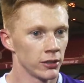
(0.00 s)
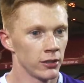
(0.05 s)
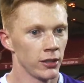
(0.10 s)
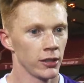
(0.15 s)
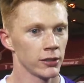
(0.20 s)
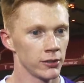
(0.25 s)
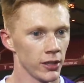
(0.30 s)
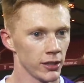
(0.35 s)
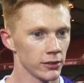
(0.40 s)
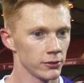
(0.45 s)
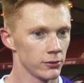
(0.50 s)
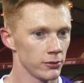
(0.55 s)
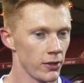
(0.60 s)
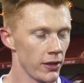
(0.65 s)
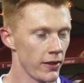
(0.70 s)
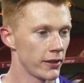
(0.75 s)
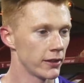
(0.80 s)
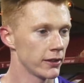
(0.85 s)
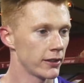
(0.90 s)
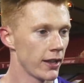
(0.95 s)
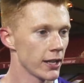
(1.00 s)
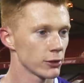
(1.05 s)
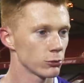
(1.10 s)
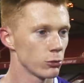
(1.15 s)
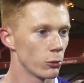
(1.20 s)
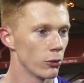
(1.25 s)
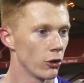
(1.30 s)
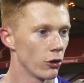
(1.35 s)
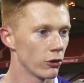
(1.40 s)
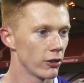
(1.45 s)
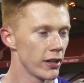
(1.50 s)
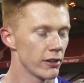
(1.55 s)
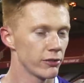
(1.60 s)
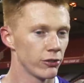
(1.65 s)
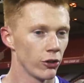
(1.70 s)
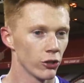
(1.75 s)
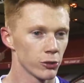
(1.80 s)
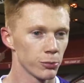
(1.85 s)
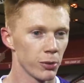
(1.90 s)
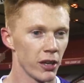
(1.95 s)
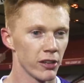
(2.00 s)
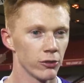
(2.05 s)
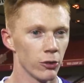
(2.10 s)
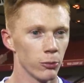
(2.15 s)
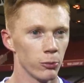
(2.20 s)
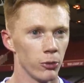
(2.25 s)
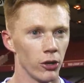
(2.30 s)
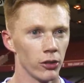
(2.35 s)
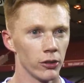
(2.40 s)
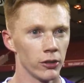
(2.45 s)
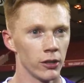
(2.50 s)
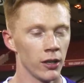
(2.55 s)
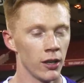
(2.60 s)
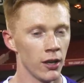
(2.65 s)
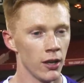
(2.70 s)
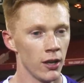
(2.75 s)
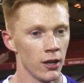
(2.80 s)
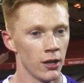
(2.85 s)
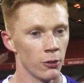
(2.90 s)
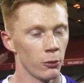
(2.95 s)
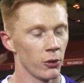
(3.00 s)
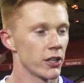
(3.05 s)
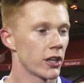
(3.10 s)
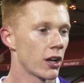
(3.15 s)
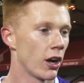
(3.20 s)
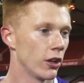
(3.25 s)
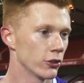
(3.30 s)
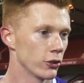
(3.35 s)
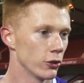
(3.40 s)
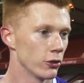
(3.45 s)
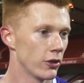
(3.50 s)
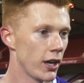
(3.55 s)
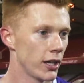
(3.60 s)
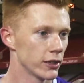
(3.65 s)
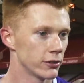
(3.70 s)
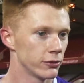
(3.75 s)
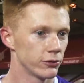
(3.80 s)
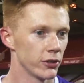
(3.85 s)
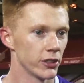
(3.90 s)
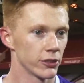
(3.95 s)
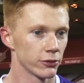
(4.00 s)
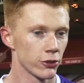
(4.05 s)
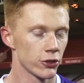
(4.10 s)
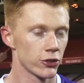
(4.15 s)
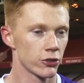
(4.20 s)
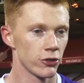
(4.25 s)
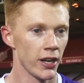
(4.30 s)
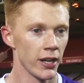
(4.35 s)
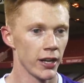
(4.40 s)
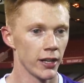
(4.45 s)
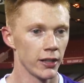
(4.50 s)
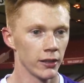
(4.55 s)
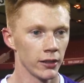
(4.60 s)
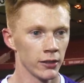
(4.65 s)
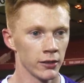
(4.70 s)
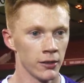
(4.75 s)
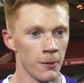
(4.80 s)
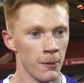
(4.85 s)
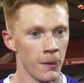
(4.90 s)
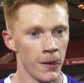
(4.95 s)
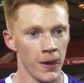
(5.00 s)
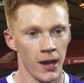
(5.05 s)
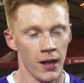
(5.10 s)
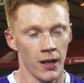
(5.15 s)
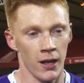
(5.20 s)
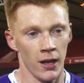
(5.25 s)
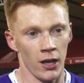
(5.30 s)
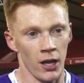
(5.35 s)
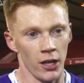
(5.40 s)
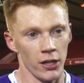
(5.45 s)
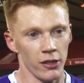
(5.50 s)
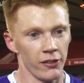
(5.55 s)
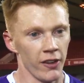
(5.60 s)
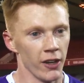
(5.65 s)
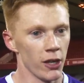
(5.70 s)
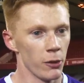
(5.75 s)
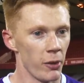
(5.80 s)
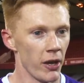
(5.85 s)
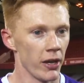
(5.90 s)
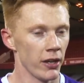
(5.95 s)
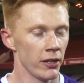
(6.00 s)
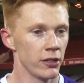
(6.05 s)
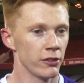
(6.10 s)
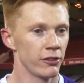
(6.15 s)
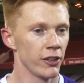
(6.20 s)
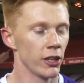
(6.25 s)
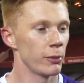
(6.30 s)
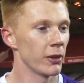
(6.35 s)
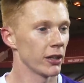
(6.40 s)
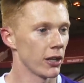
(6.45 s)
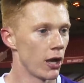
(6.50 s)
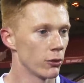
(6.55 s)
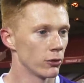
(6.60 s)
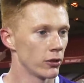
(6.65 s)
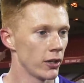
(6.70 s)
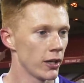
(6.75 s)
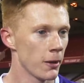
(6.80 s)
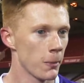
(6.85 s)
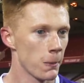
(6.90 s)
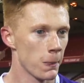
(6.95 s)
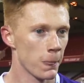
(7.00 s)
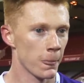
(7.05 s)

That's, that's, at the end of the day, that's what we're all here for—to play football. And when you can't do that, it's, it's, frustrating, and and you feel a bit you feel a bit lonely.